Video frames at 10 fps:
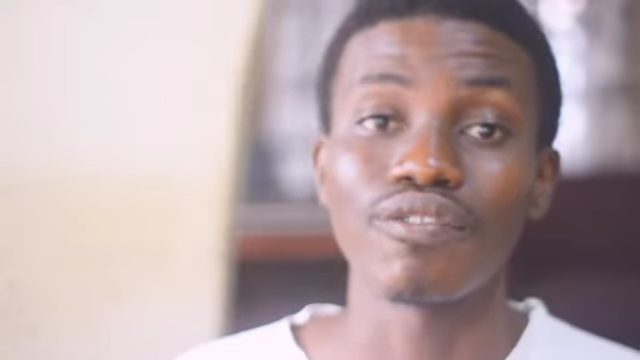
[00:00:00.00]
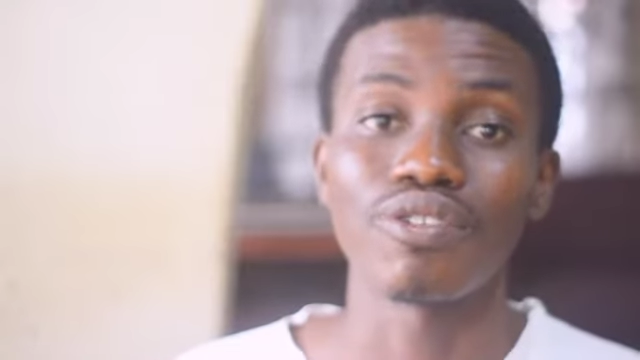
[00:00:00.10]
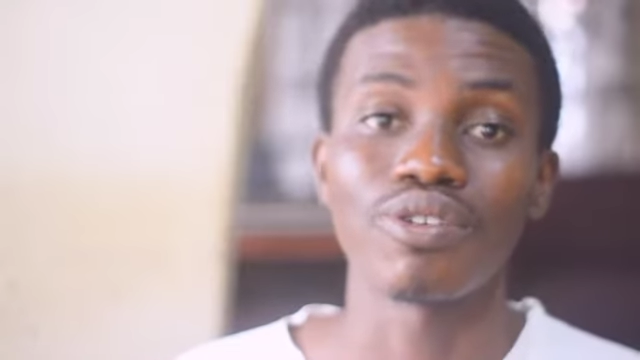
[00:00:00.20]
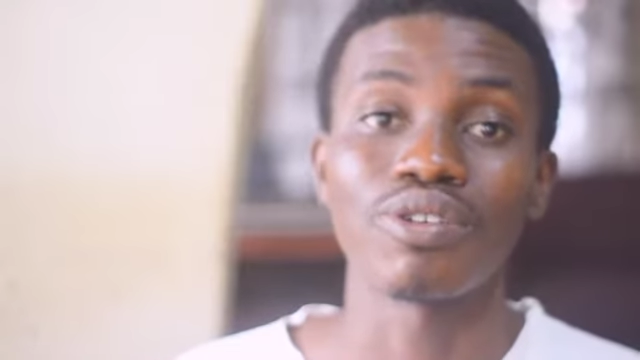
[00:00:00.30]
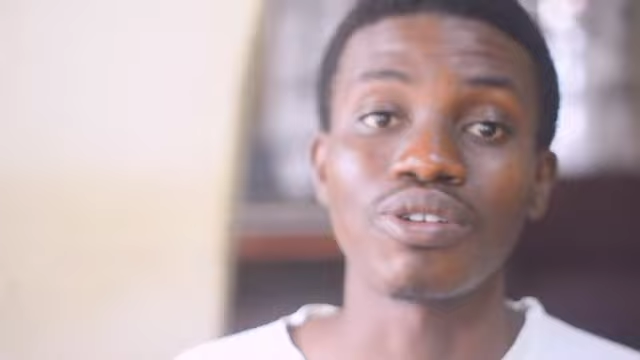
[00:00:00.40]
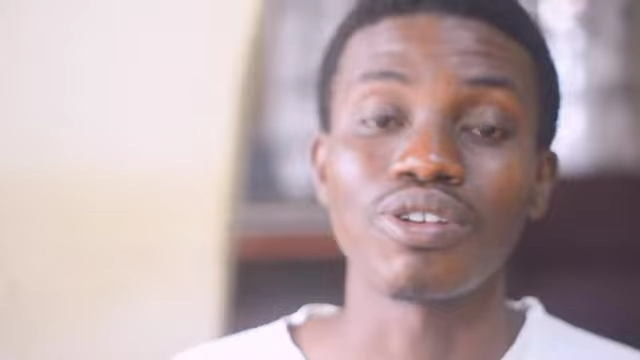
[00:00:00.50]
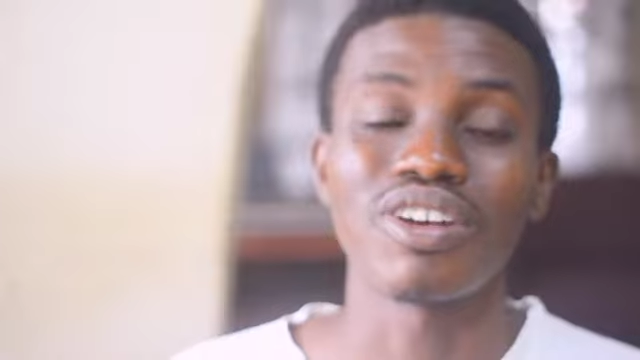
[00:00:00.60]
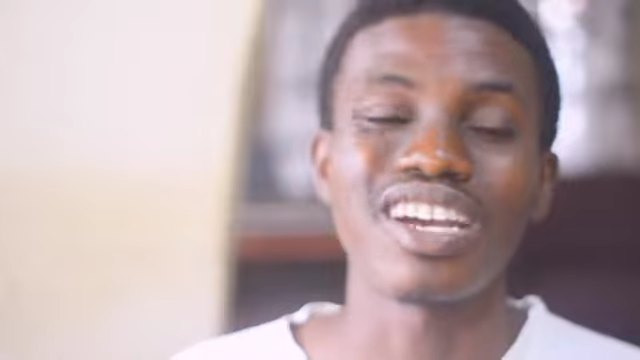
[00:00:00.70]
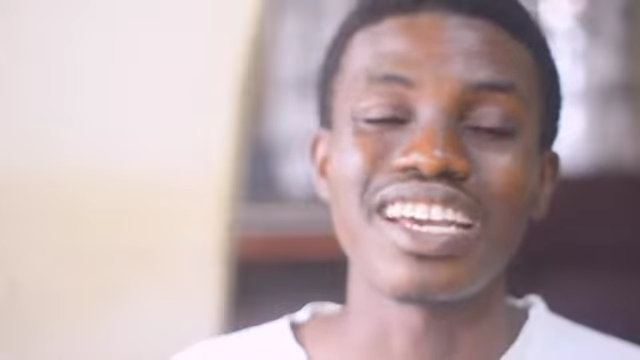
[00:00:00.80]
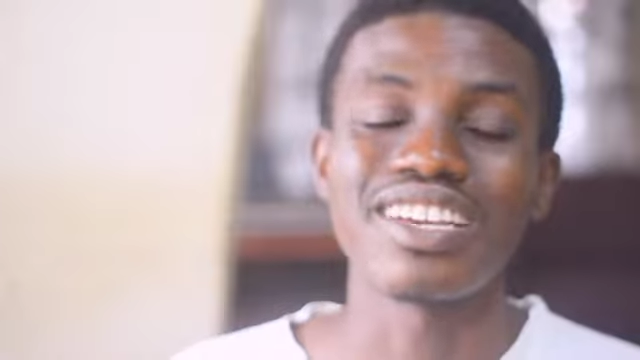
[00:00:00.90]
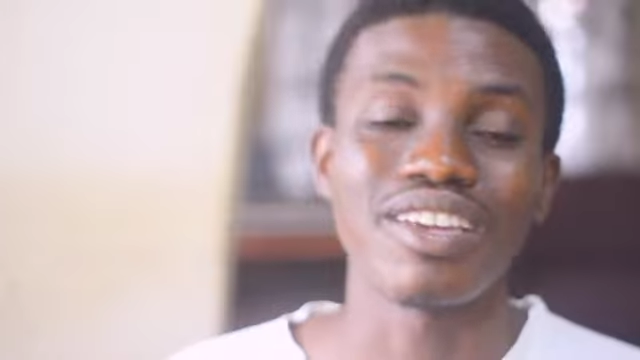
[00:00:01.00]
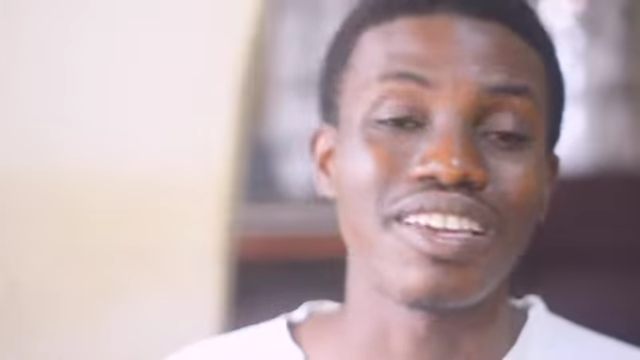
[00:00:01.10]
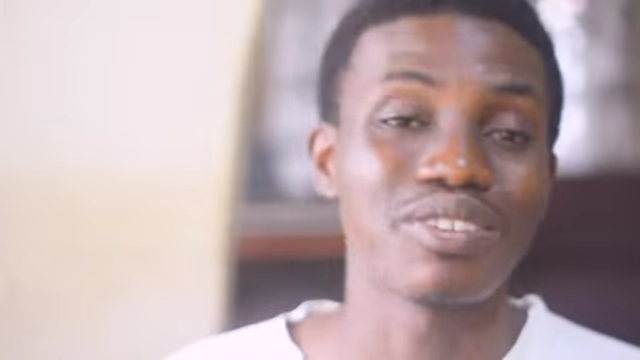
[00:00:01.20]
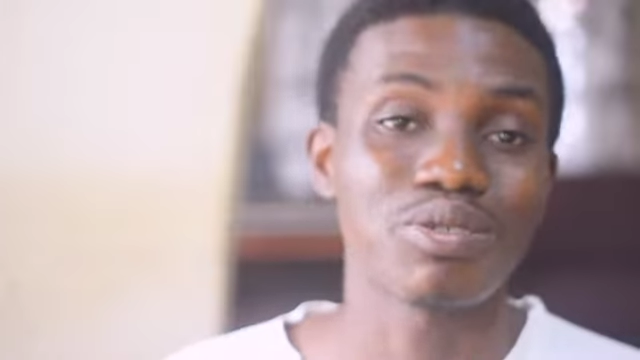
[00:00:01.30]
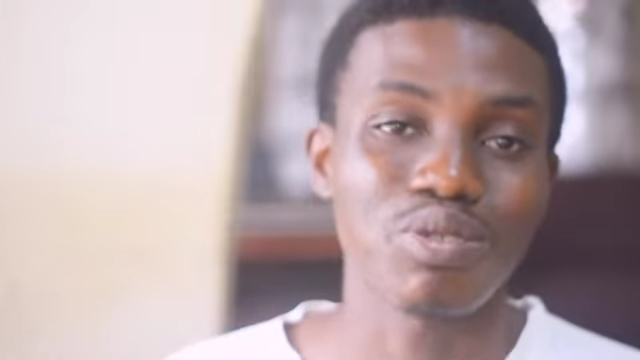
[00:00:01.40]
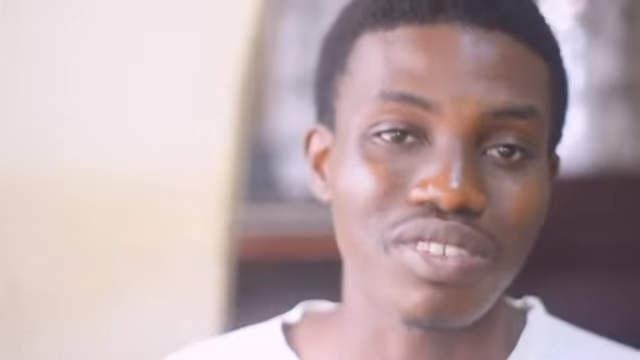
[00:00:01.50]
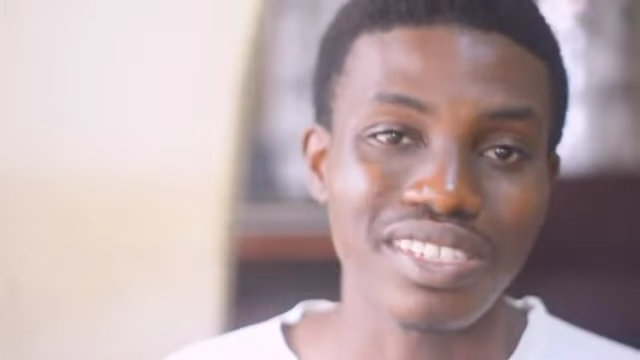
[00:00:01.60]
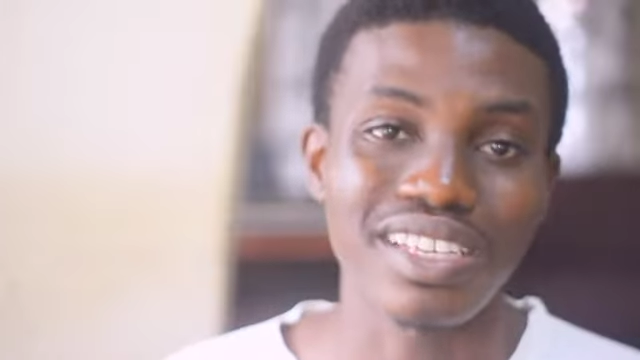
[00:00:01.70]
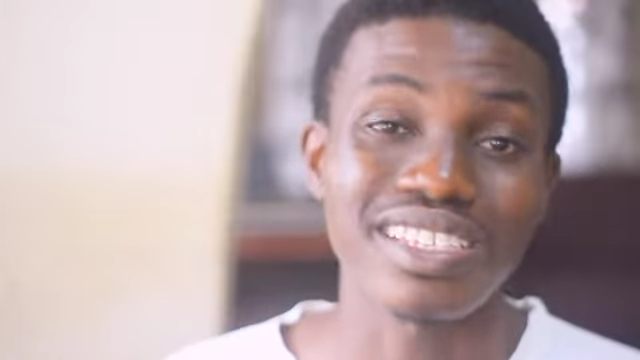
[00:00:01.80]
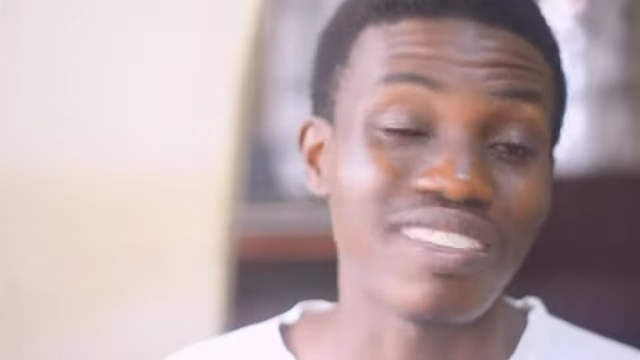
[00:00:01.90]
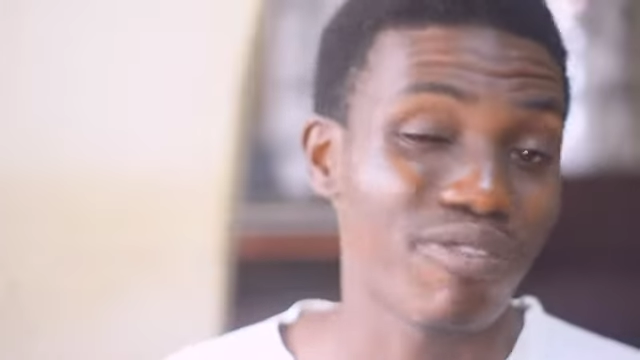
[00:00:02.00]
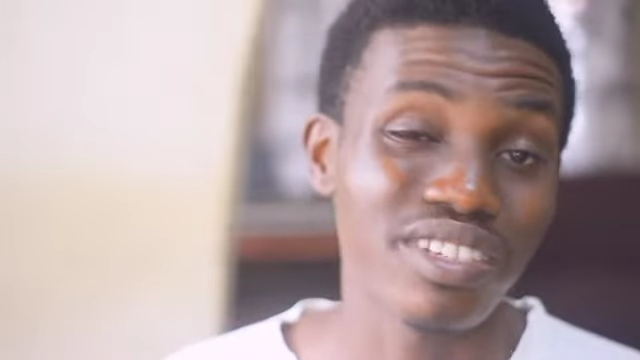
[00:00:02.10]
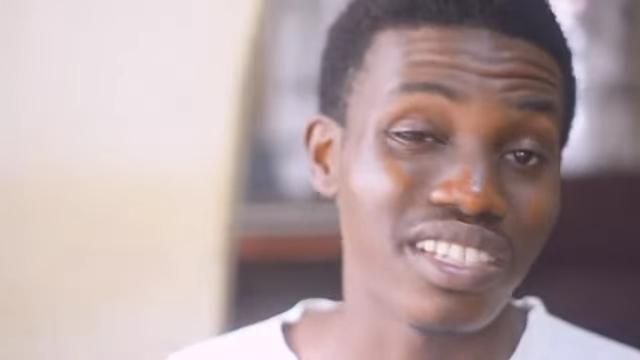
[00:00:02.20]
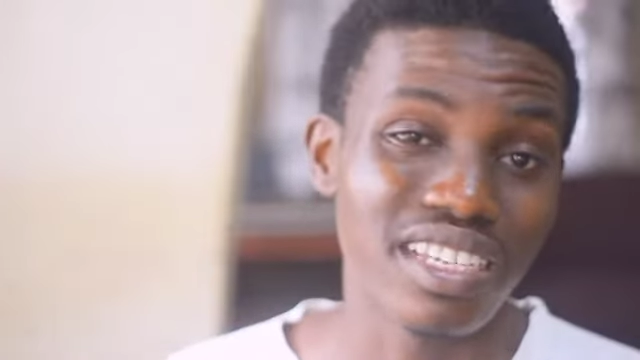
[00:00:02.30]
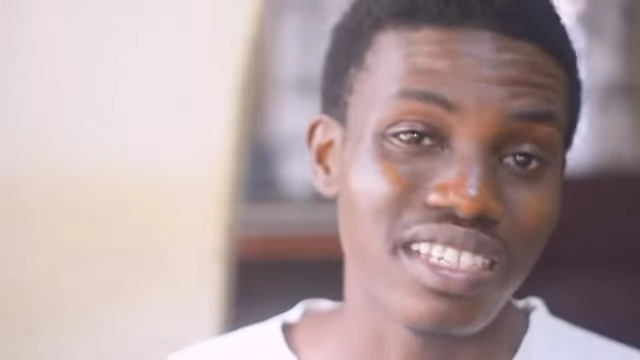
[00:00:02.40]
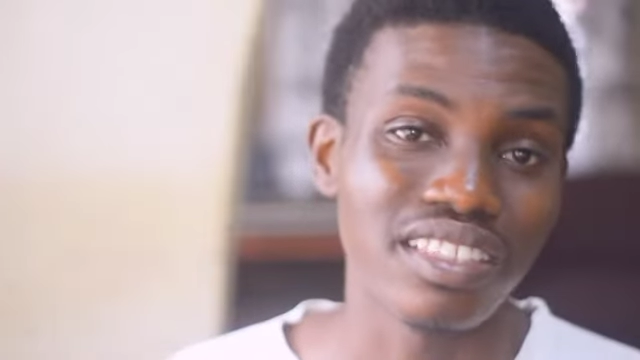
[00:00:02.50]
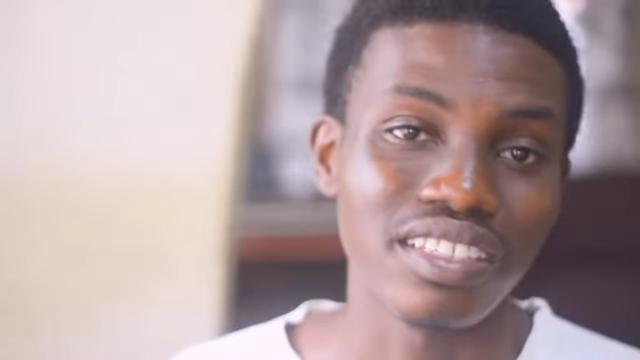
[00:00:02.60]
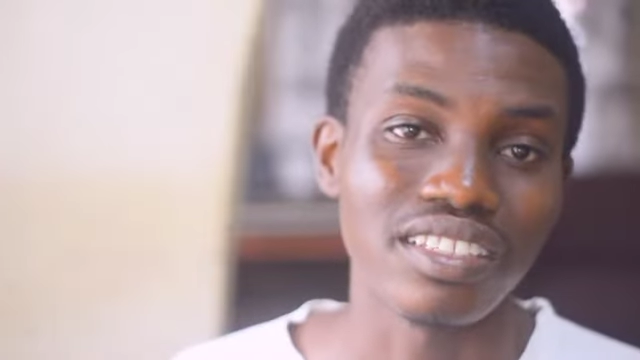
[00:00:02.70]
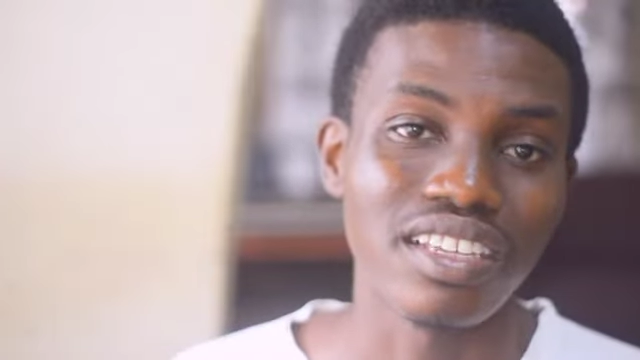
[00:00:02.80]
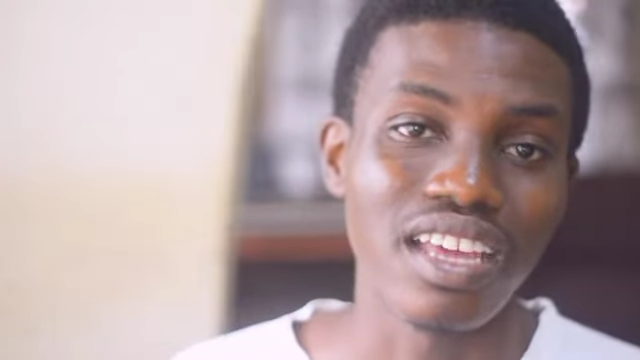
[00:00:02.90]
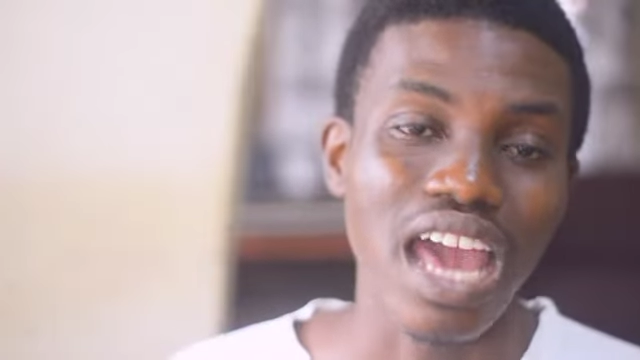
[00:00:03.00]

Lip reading: for success, even in anything.